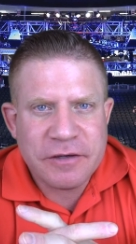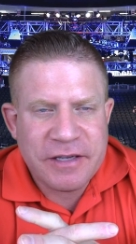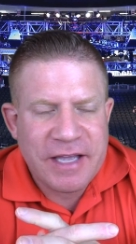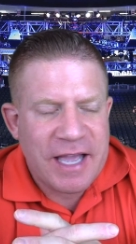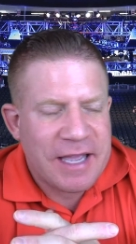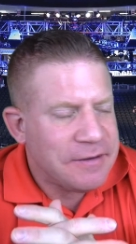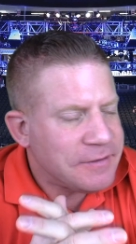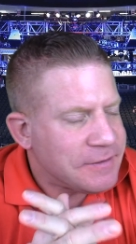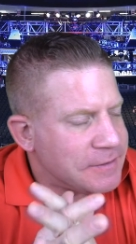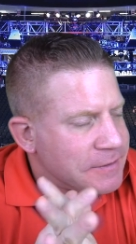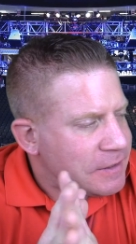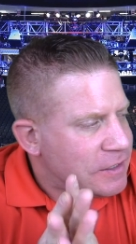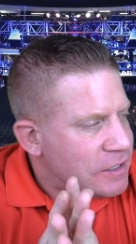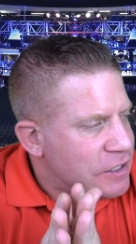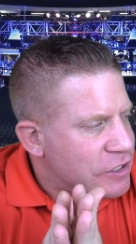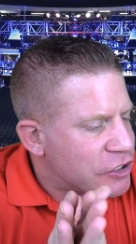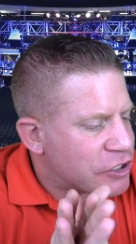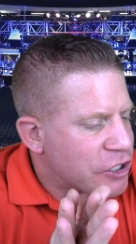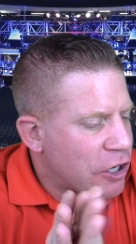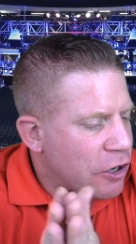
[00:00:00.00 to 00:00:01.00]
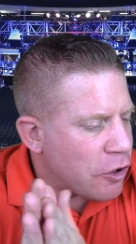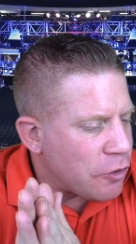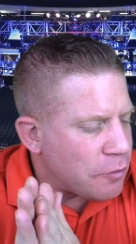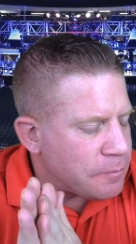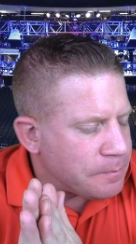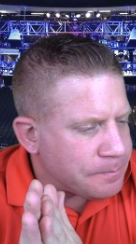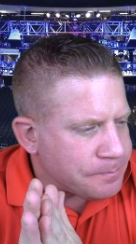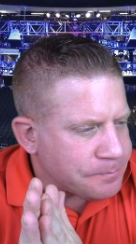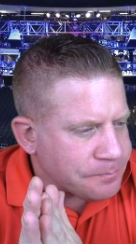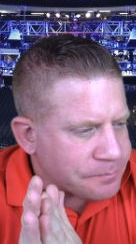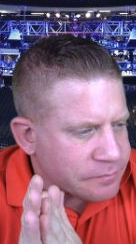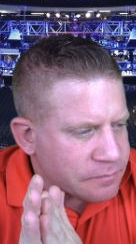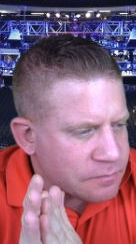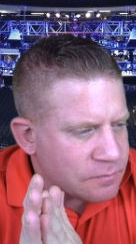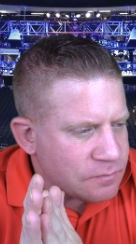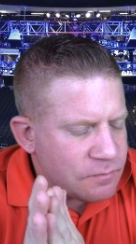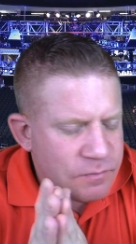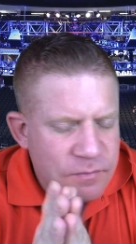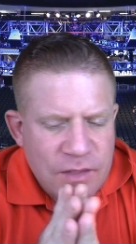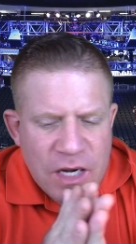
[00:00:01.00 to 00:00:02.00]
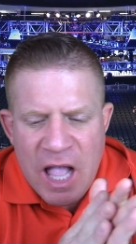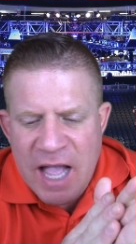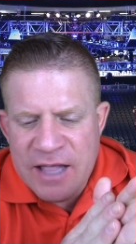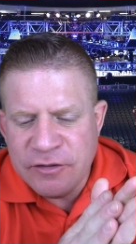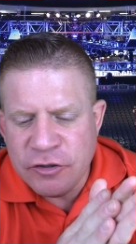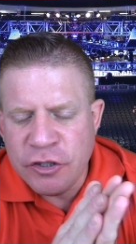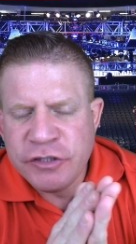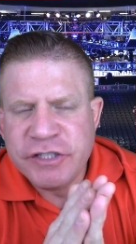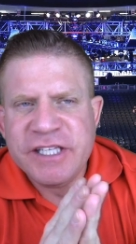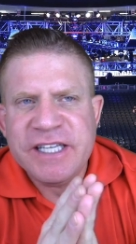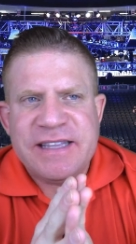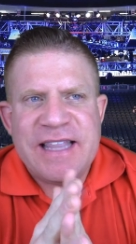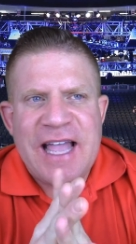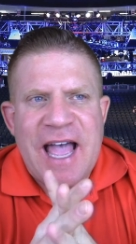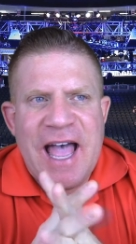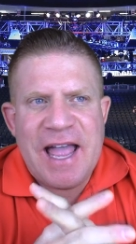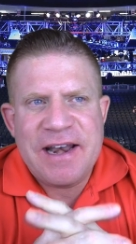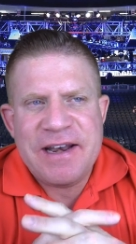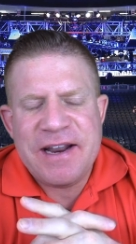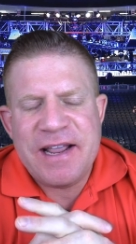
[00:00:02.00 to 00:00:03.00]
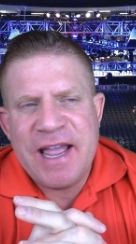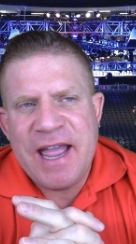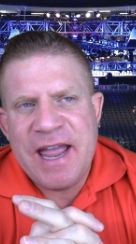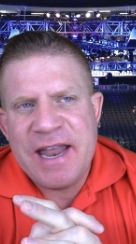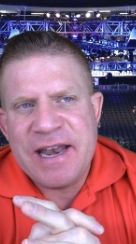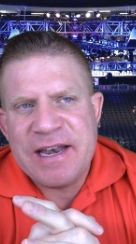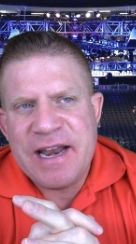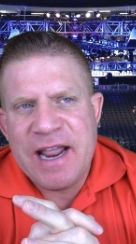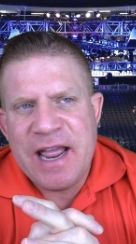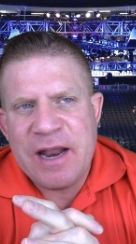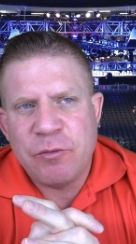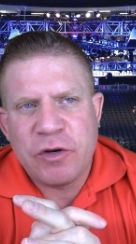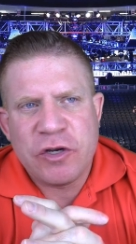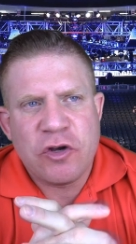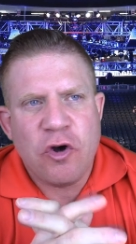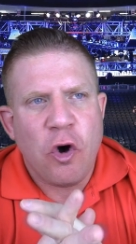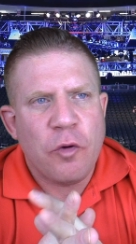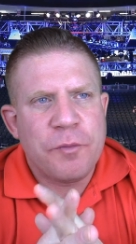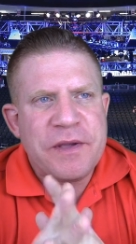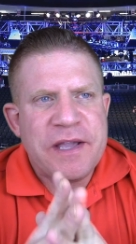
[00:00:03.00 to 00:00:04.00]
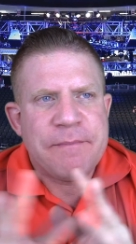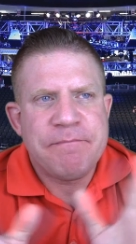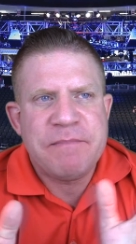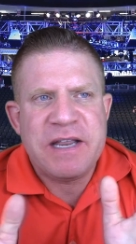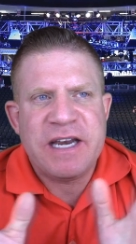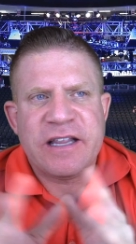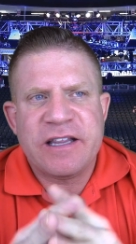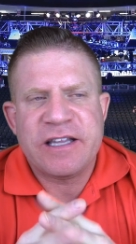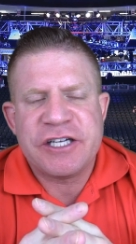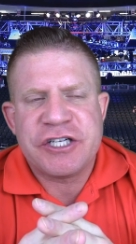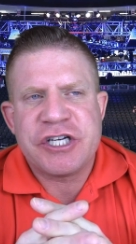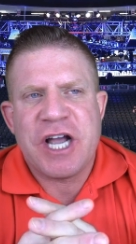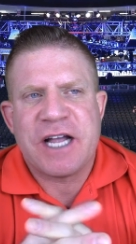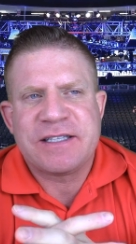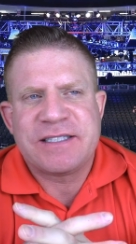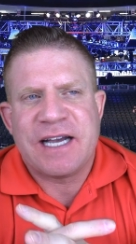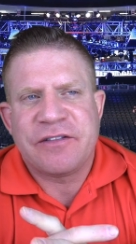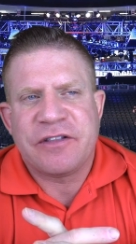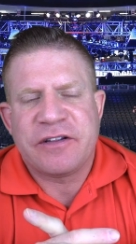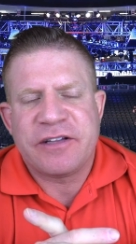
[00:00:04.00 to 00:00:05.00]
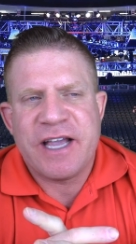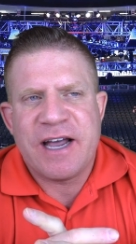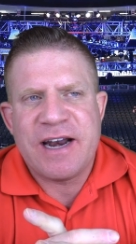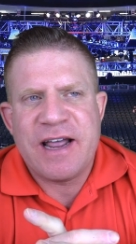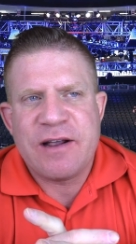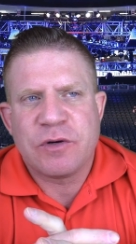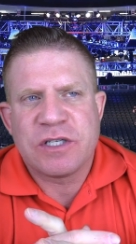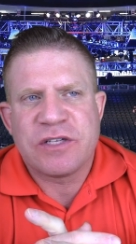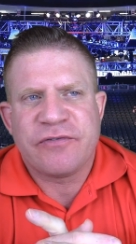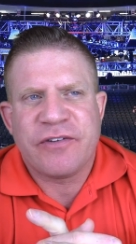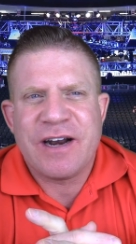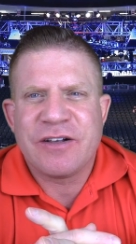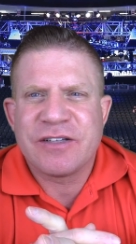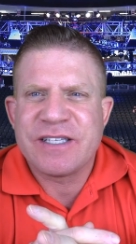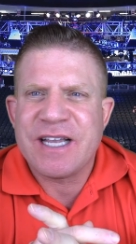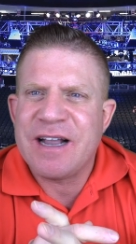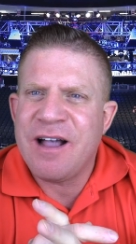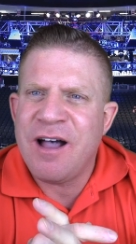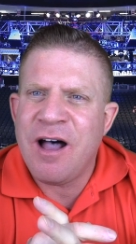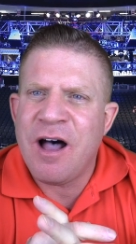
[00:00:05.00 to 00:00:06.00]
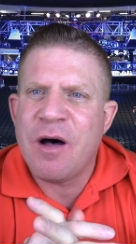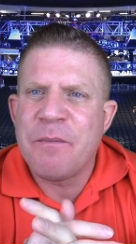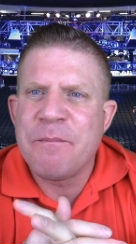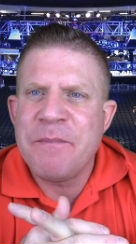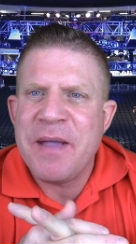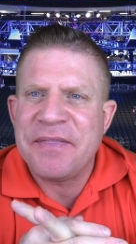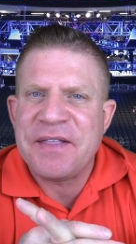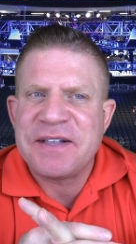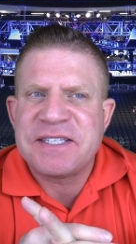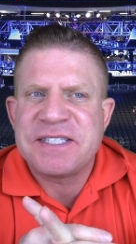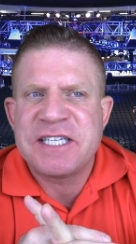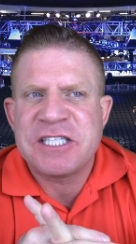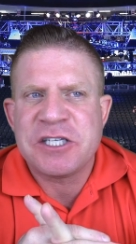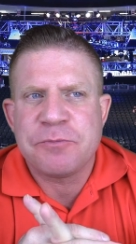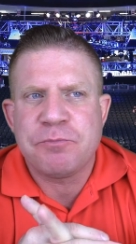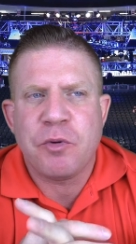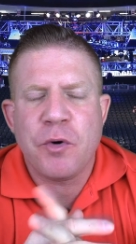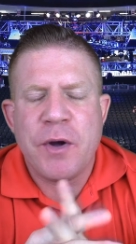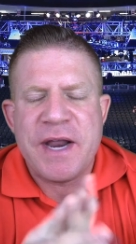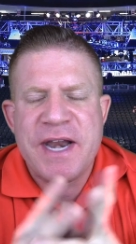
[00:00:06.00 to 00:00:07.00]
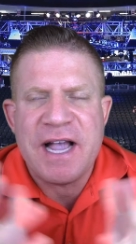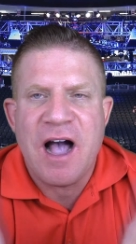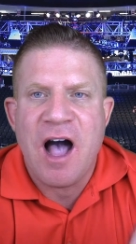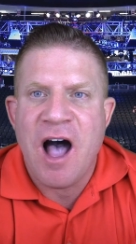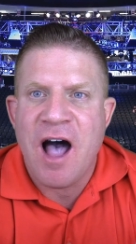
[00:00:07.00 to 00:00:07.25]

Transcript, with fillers: Okay, so I looked at that and and when Colby immediately shot down the Leon Edwards fight, I was like, oh man, that's disappointing.